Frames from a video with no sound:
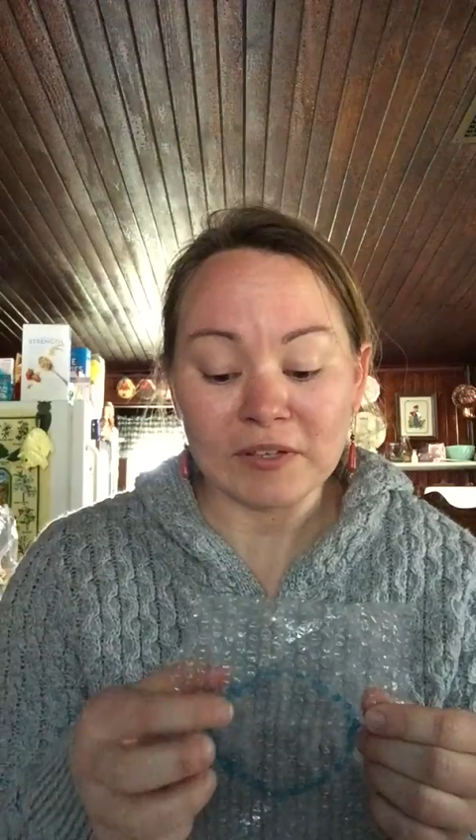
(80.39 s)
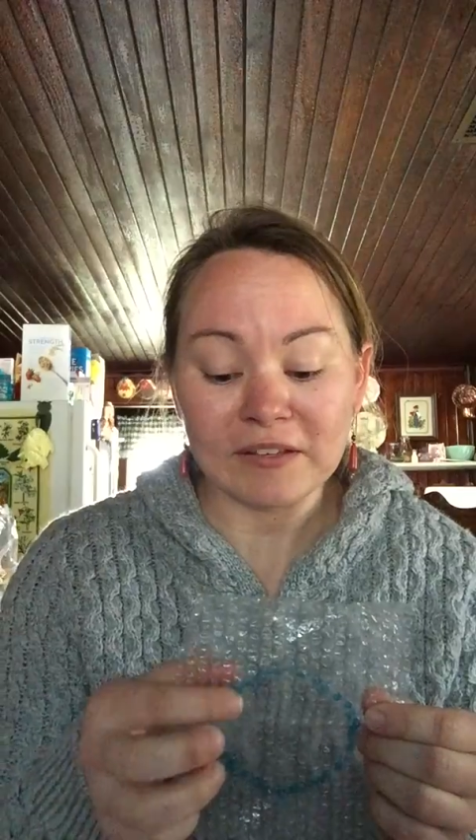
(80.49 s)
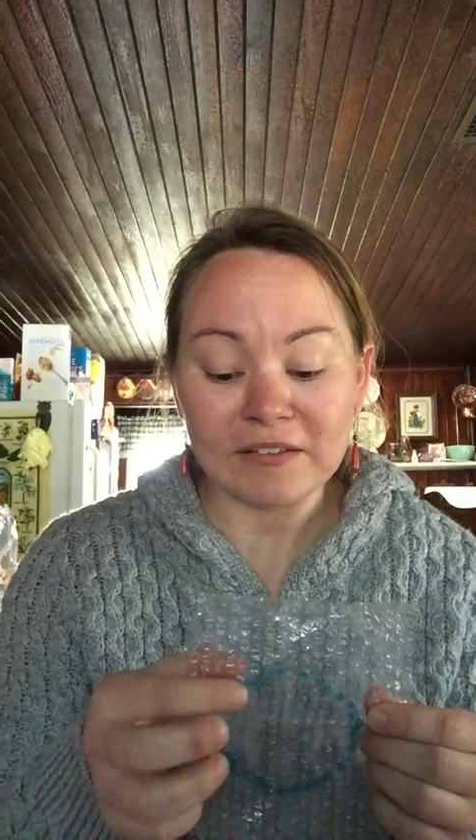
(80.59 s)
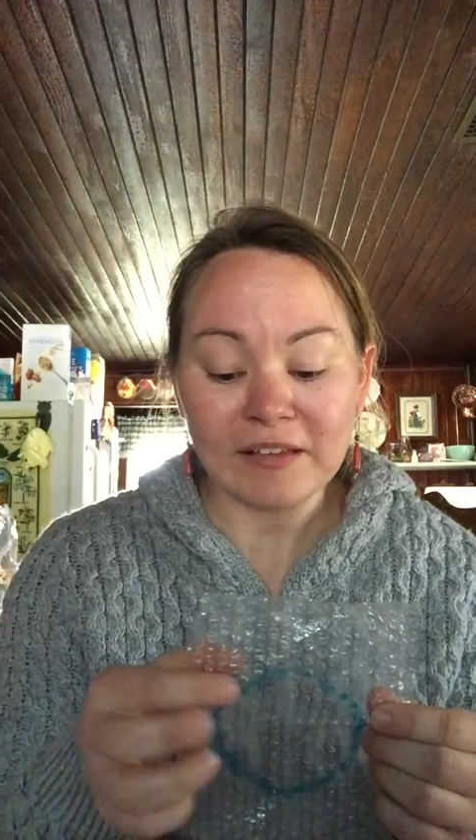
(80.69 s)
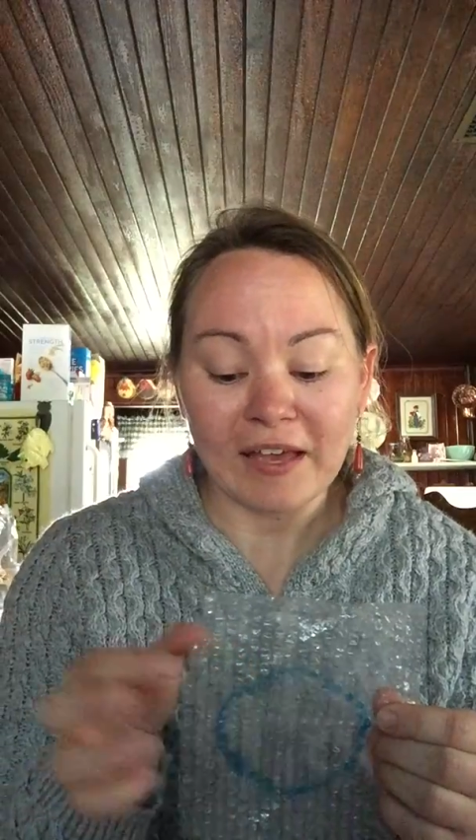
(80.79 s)

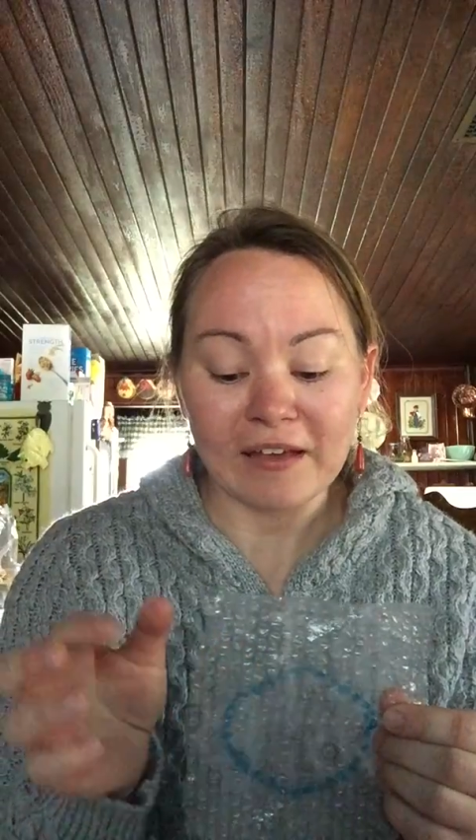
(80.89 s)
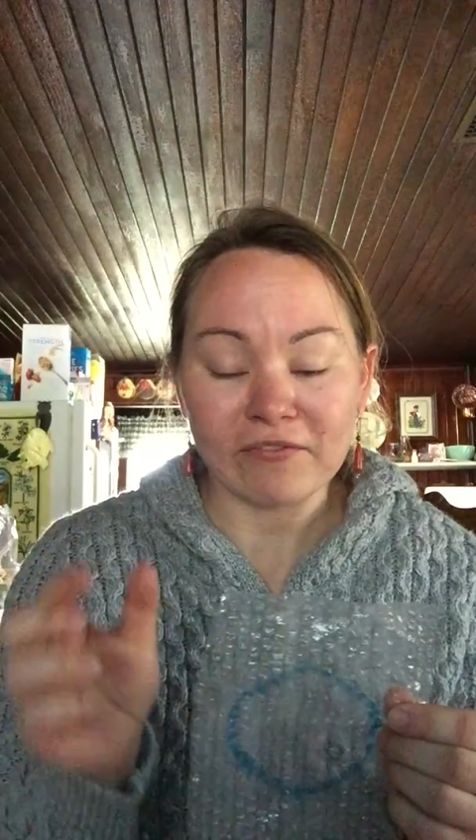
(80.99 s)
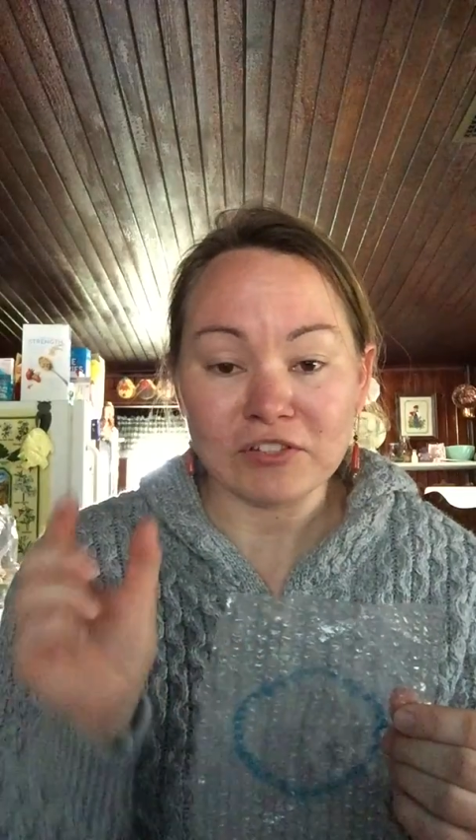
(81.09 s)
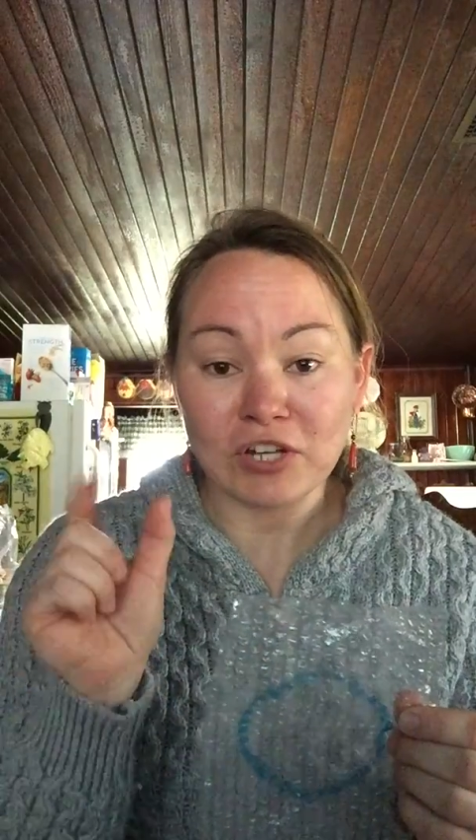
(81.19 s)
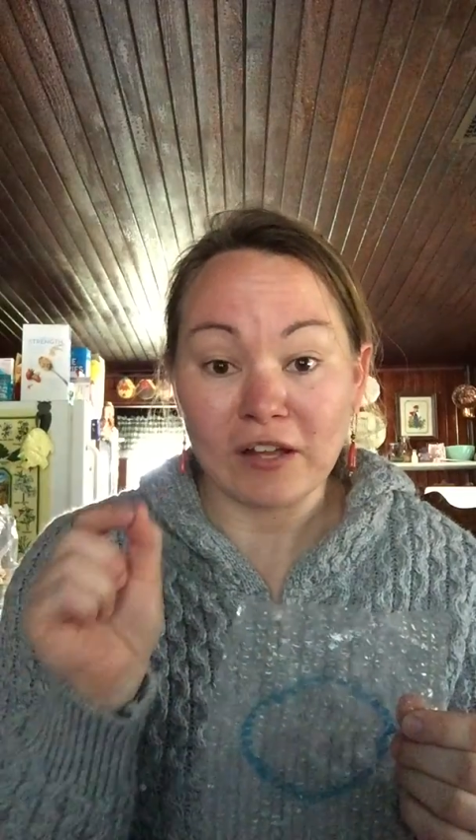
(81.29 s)
is
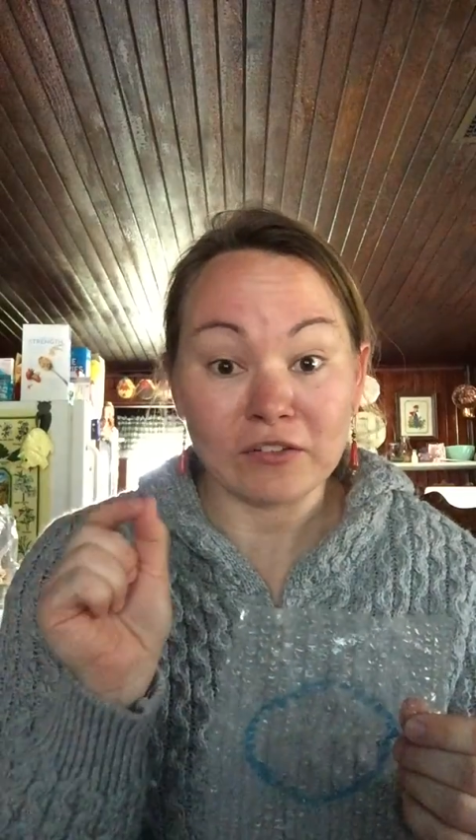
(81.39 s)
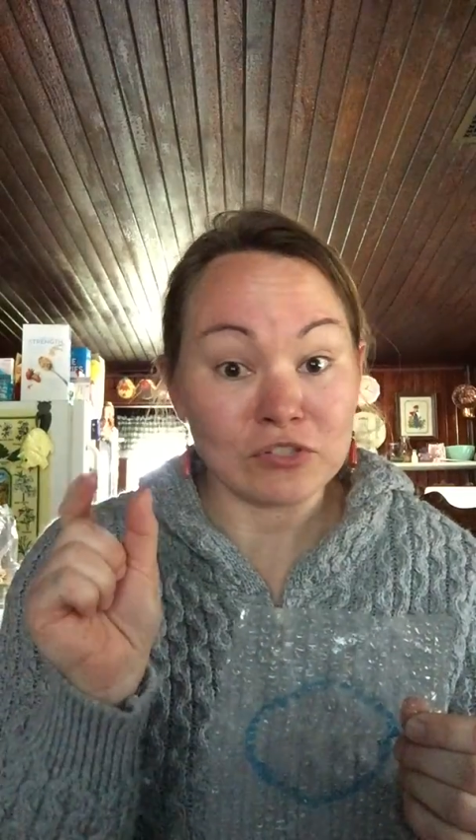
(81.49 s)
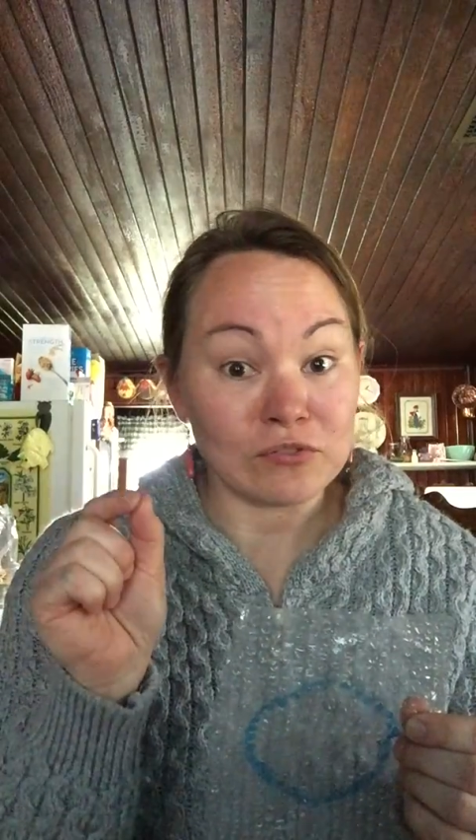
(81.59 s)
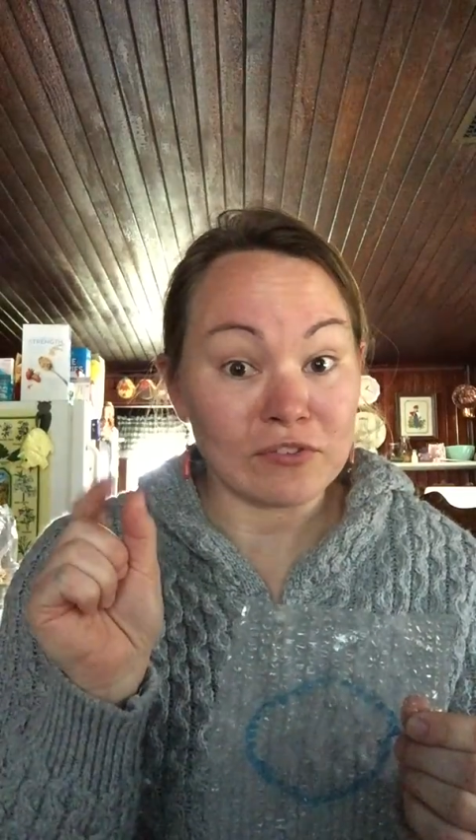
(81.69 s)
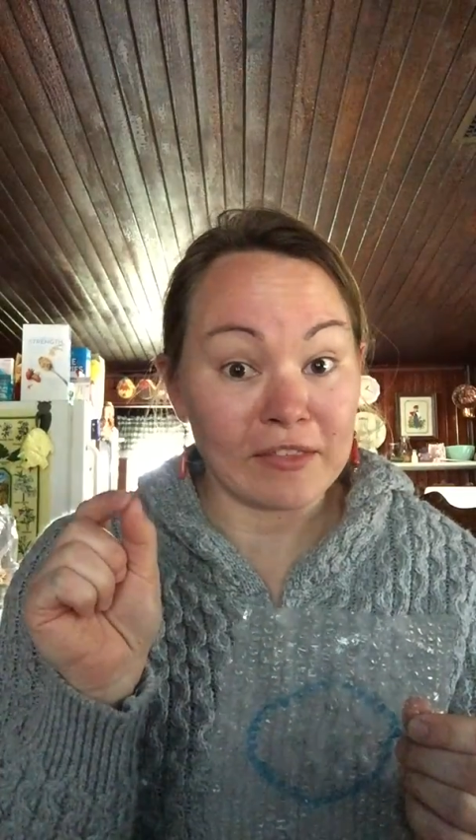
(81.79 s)
have the child
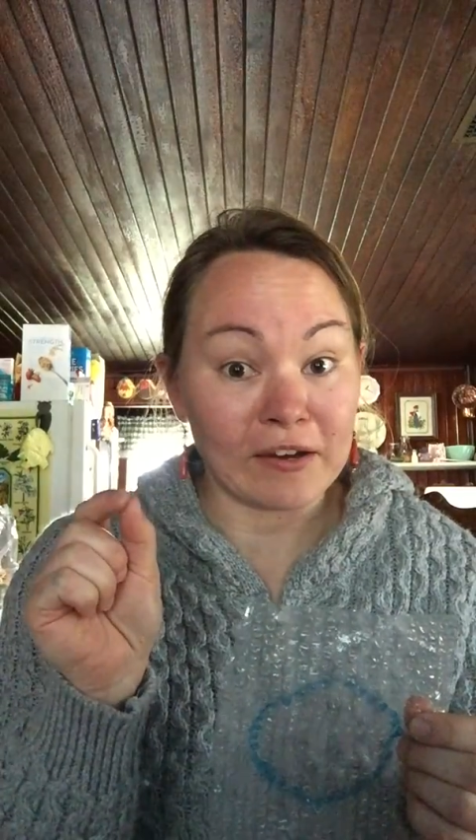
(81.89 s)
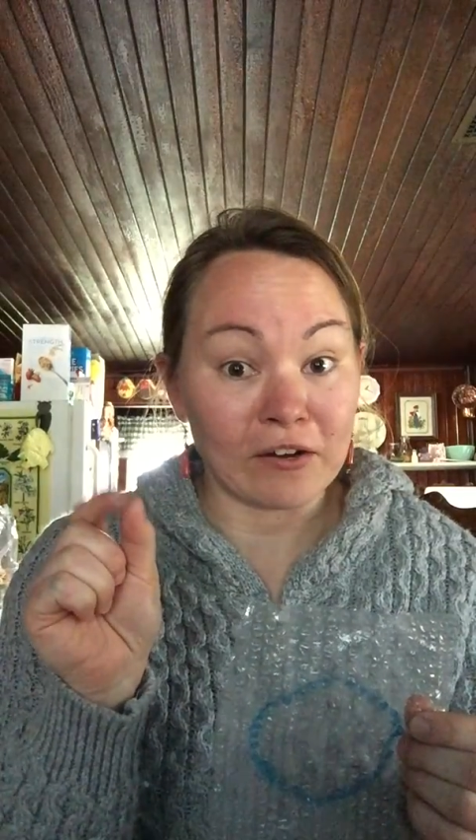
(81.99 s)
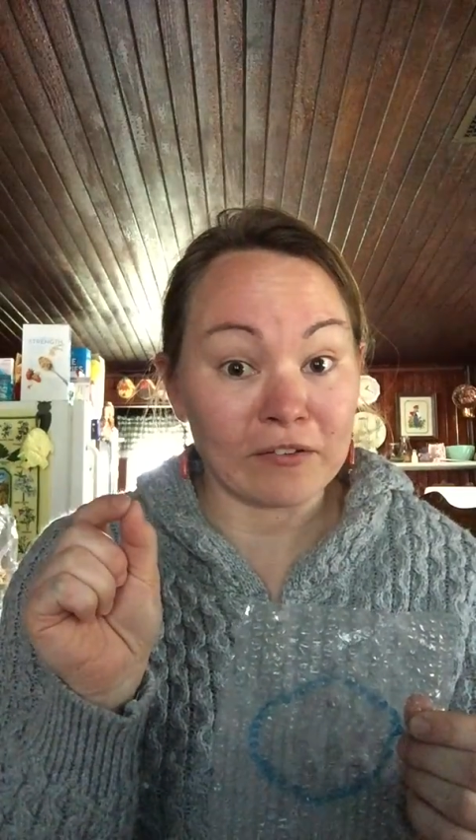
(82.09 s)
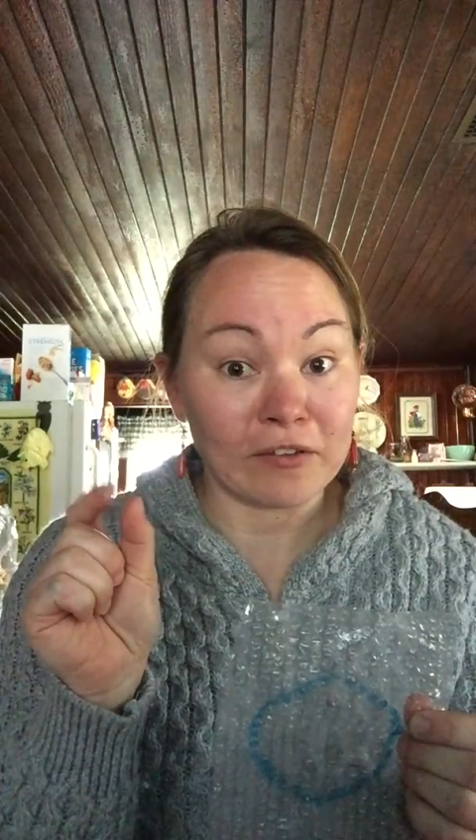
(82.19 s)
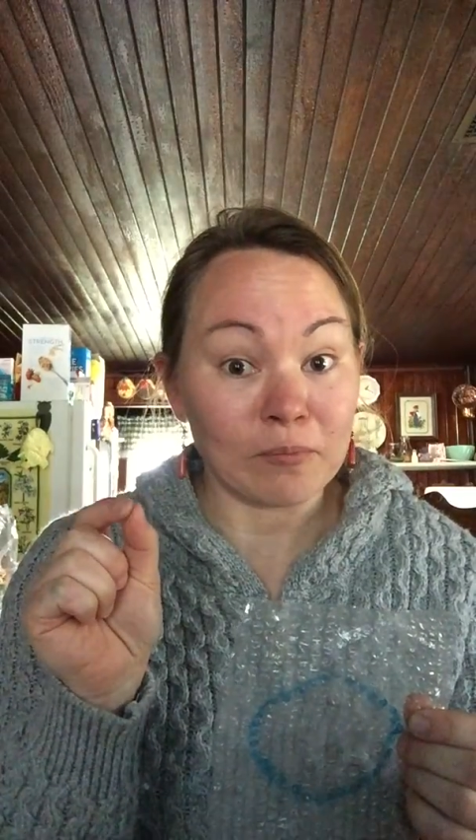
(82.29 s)
use their